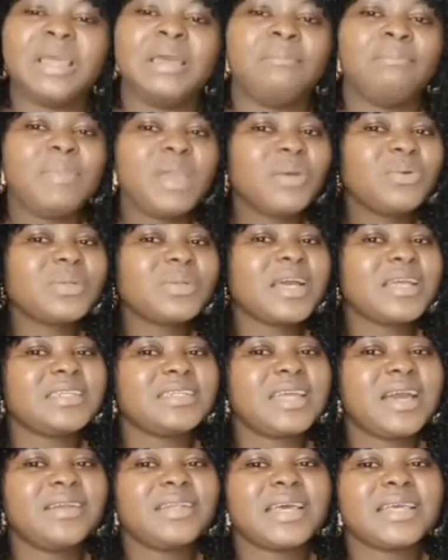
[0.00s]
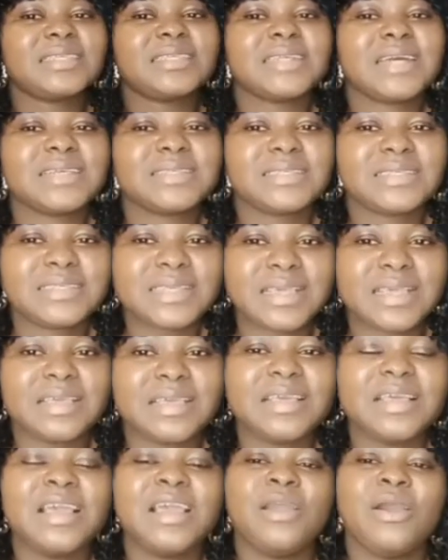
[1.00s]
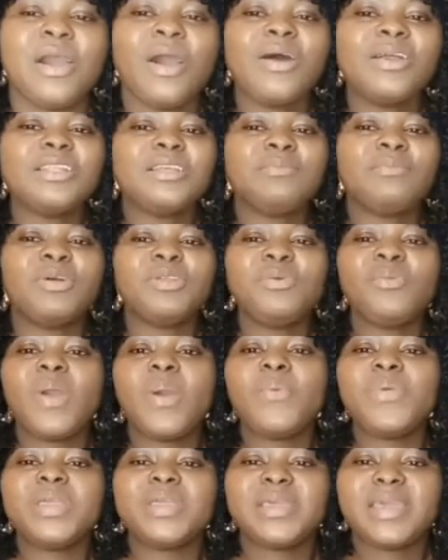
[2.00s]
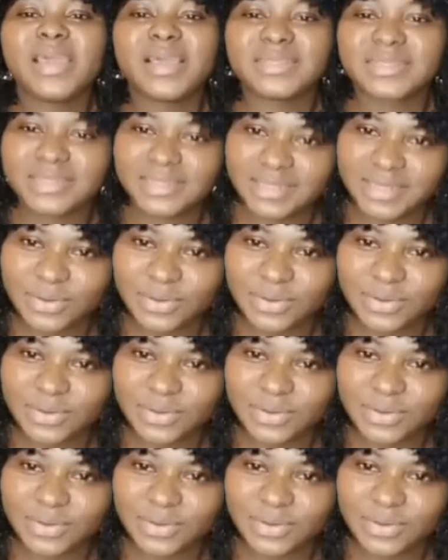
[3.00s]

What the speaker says: make una try understand, say all the money where we get,